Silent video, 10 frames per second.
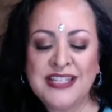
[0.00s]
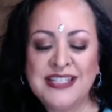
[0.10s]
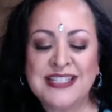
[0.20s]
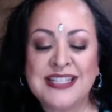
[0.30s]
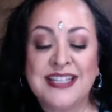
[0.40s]

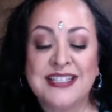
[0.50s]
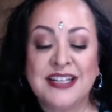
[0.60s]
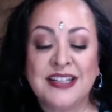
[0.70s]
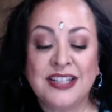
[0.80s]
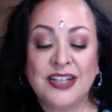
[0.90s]
to see
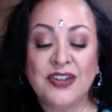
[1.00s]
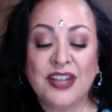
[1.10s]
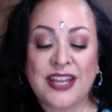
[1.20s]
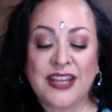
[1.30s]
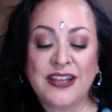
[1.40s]
it
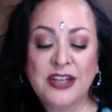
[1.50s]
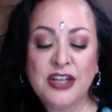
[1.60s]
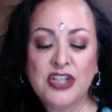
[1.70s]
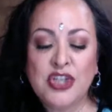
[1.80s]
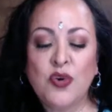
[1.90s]
clearly,
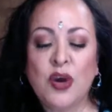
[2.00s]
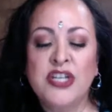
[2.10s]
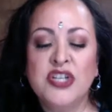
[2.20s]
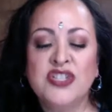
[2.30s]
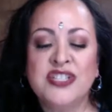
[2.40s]
to
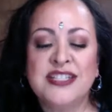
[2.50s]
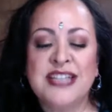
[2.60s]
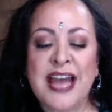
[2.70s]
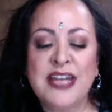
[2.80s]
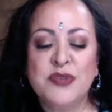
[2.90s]

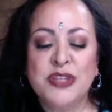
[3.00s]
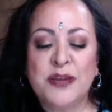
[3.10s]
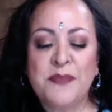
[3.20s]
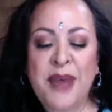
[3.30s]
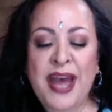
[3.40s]
understand with
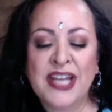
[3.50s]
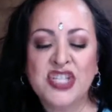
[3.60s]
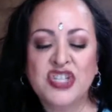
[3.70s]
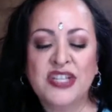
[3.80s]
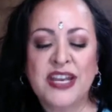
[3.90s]

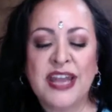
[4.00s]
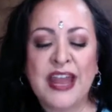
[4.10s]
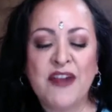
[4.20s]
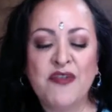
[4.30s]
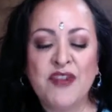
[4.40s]
compassion that
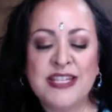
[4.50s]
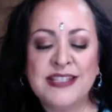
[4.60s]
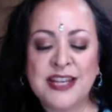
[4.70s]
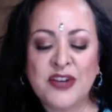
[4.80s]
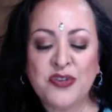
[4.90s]
every
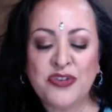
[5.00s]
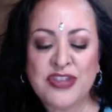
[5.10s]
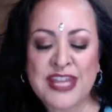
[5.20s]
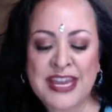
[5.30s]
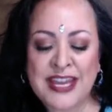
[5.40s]
single
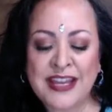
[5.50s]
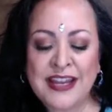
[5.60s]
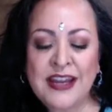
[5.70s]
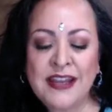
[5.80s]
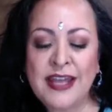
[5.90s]
thing
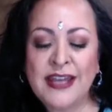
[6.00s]
that